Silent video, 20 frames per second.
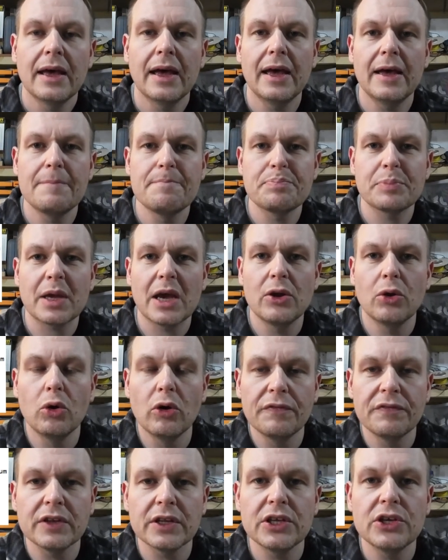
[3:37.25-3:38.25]
and
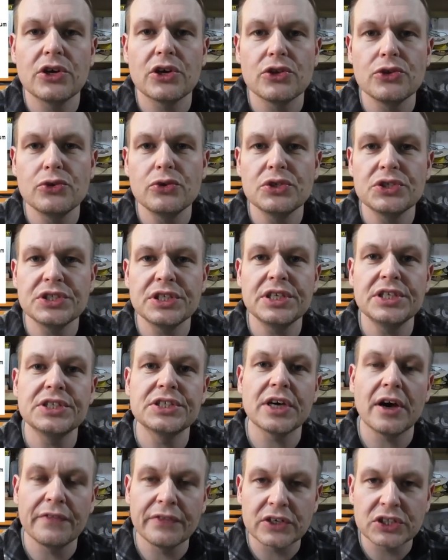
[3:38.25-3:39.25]
hopefully you can use
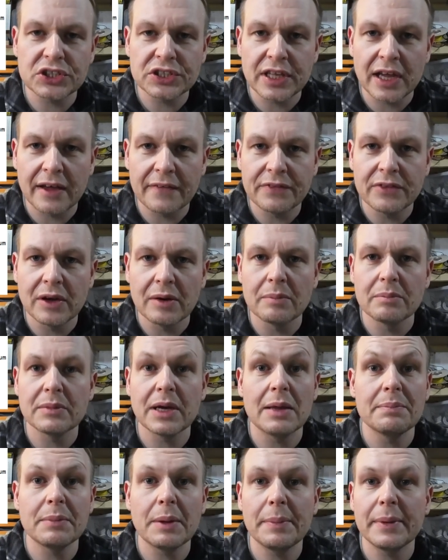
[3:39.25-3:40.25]
these, understand them,
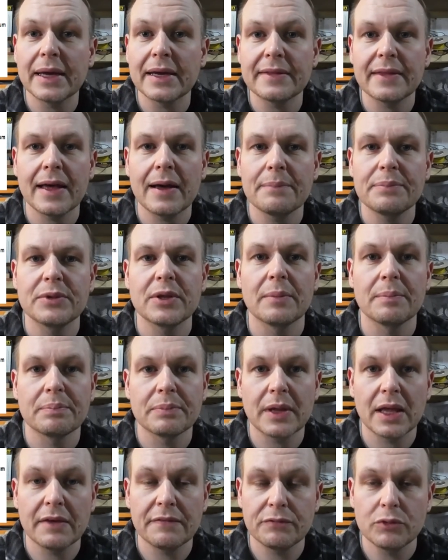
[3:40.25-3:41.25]
and maybe adapt
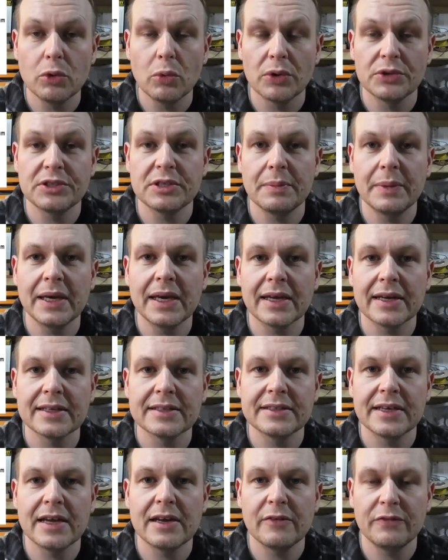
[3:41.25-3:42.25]
them if you want to make an
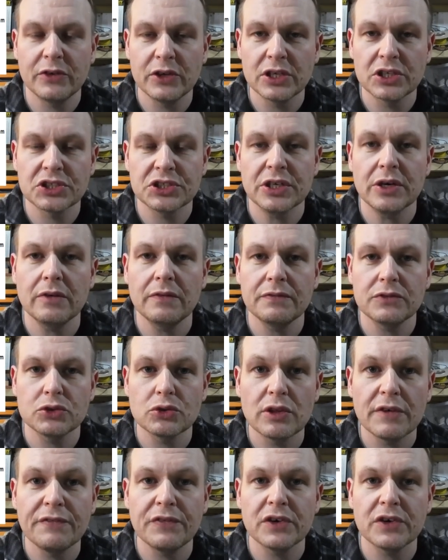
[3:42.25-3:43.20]
antenna for yourself. So the